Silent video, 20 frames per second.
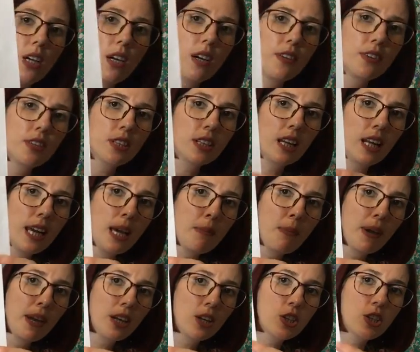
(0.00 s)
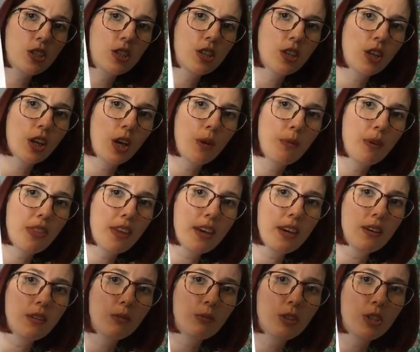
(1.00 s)
There's clear pictures that go with it,
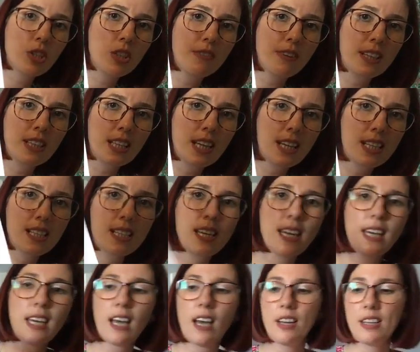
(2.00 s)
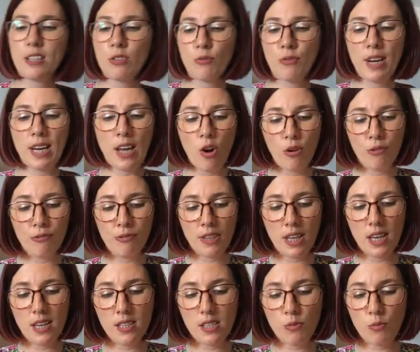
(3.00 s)
which is fantastic, and it's really
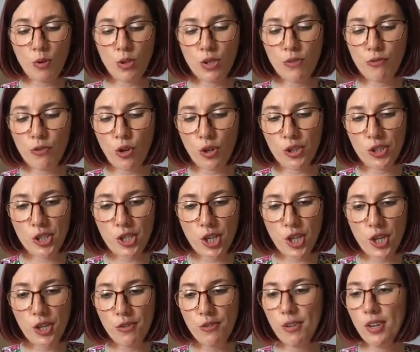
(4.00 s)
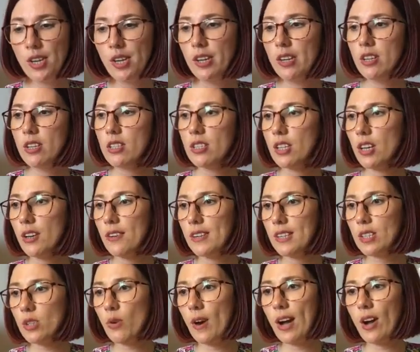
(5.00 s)
obvious what you've got to do. So
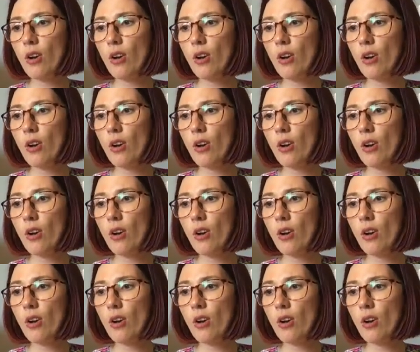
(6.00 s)
it's quite